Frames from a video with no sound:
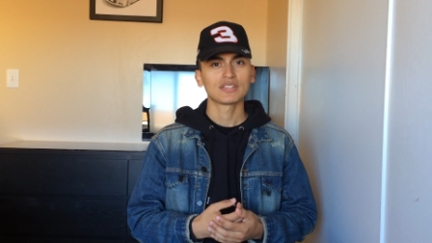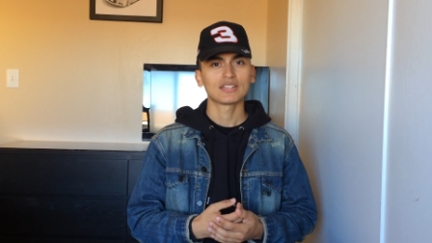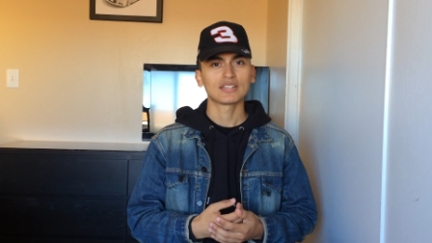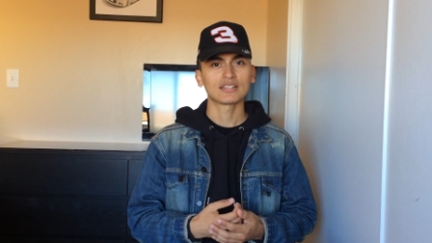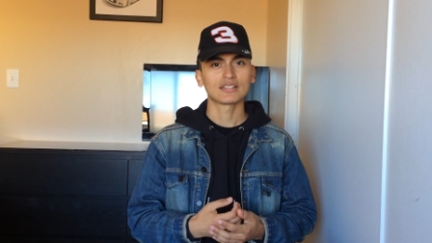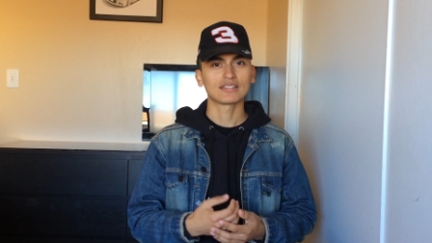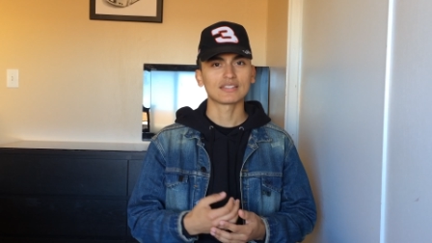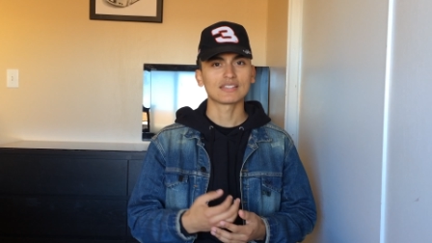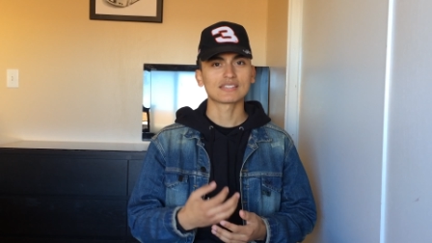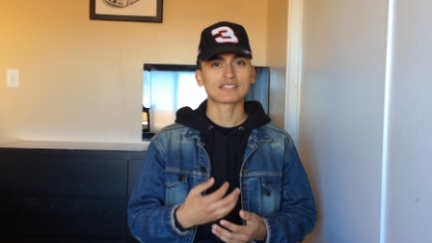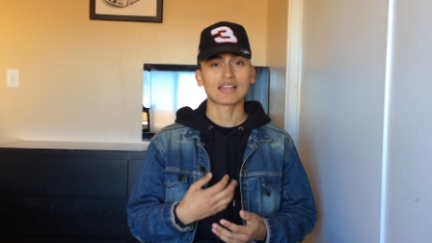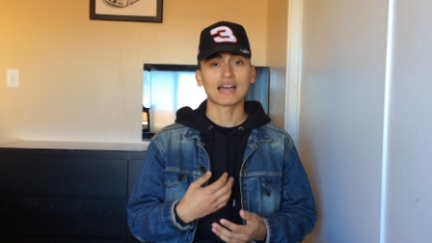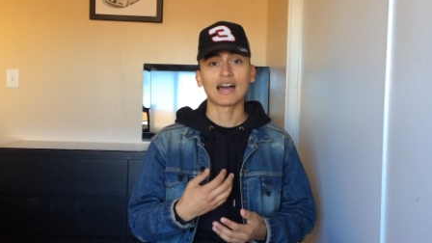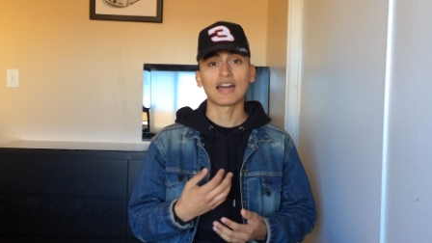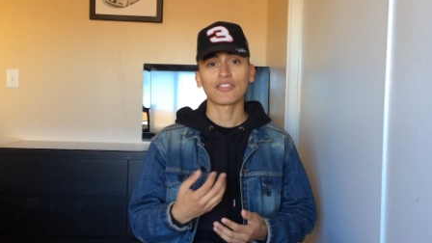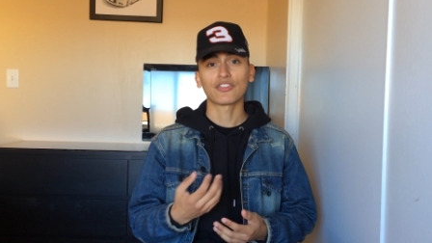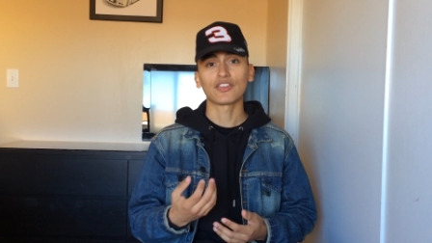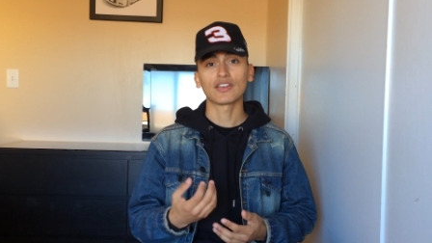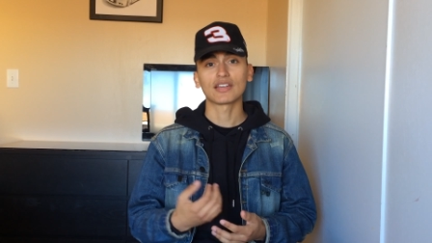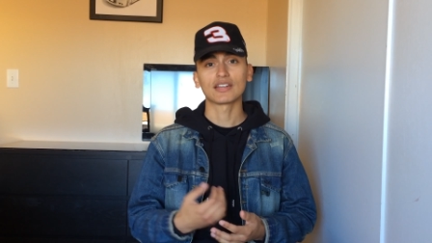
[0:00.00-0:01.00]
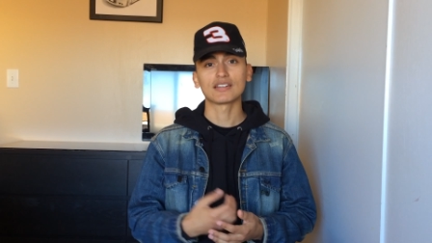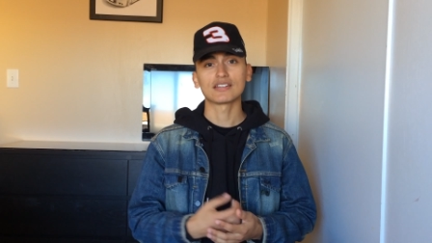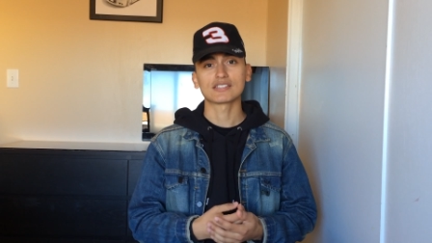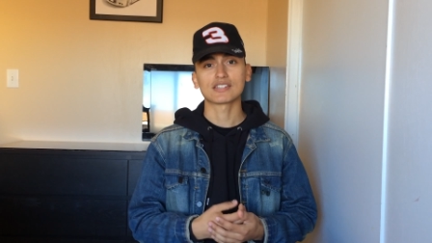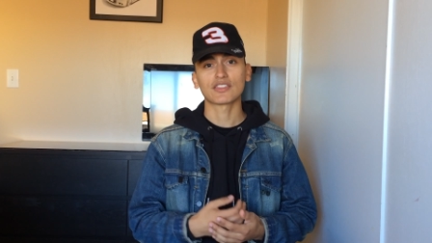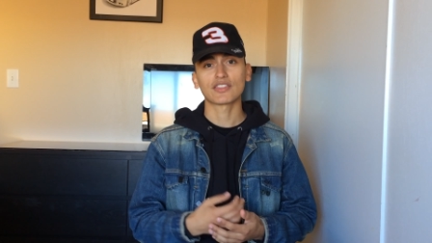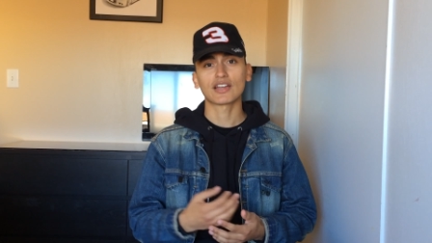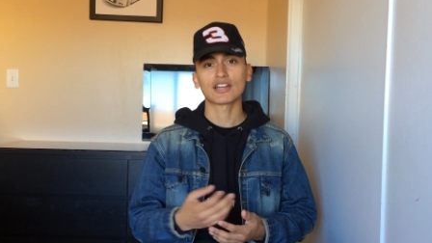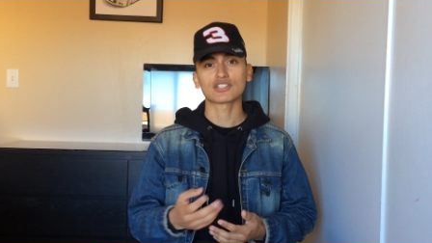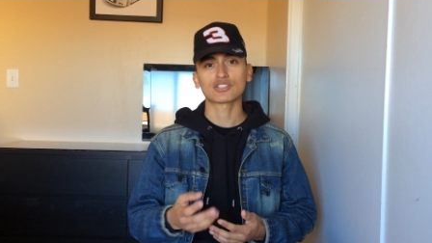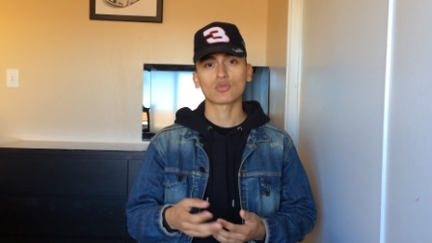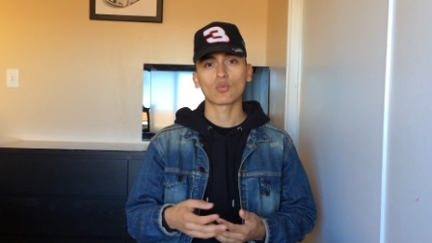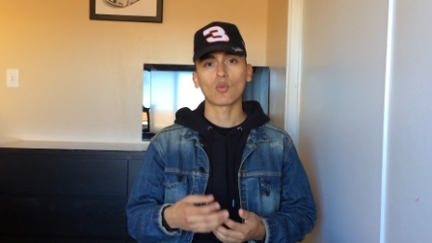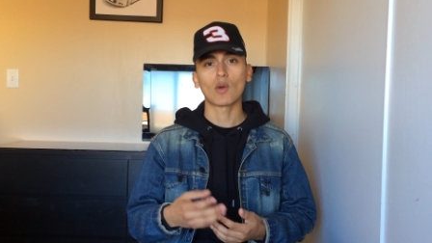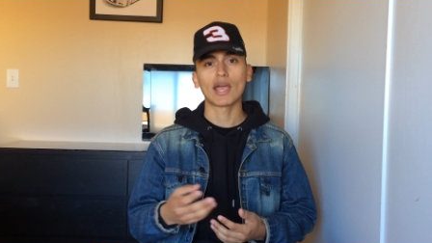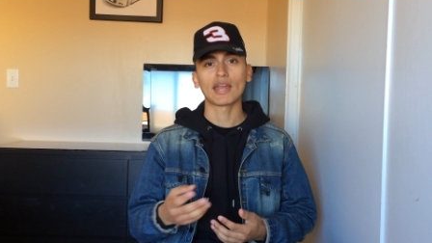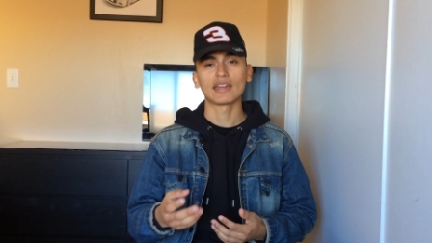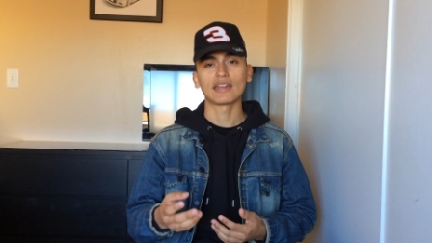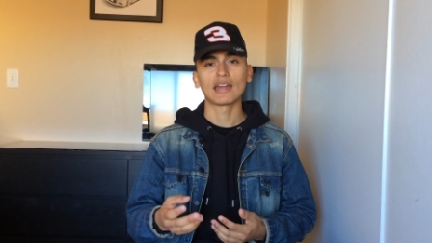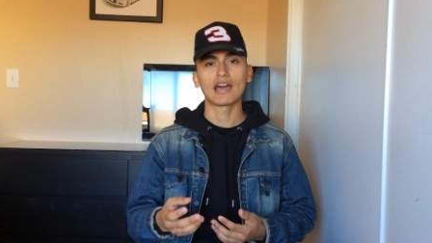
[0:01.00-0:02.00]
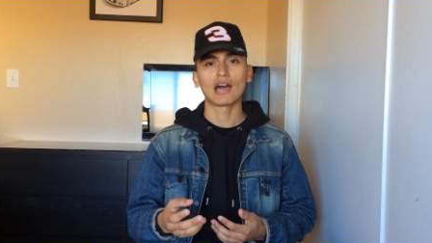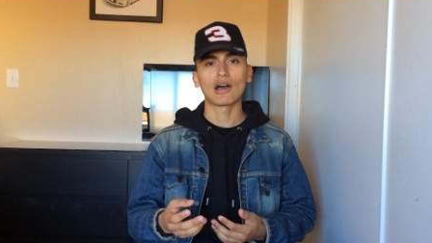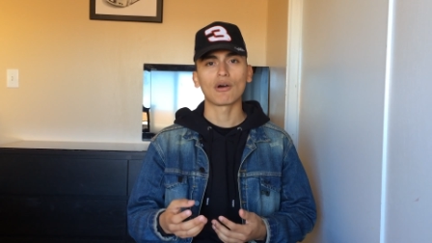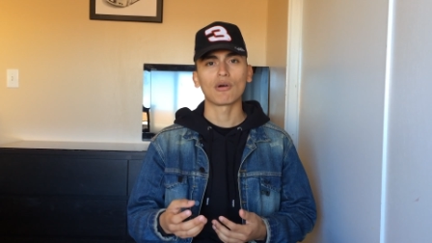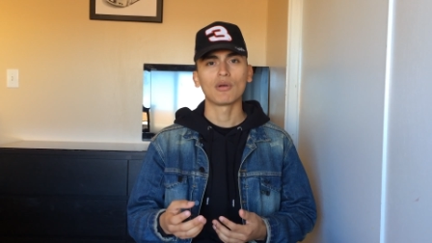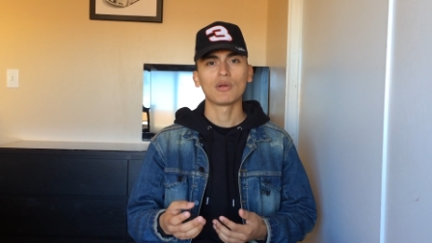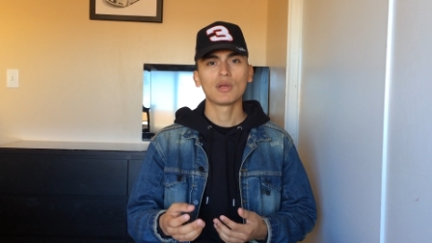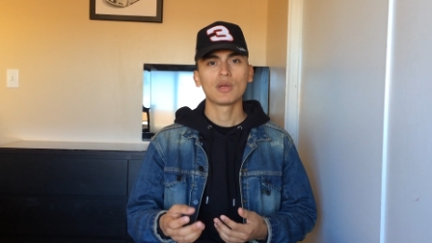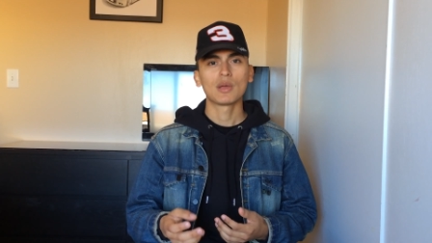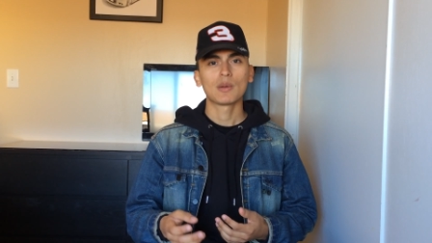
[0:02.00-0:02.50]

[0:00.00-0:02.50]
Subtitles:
At least I think it is. I think I should wait it out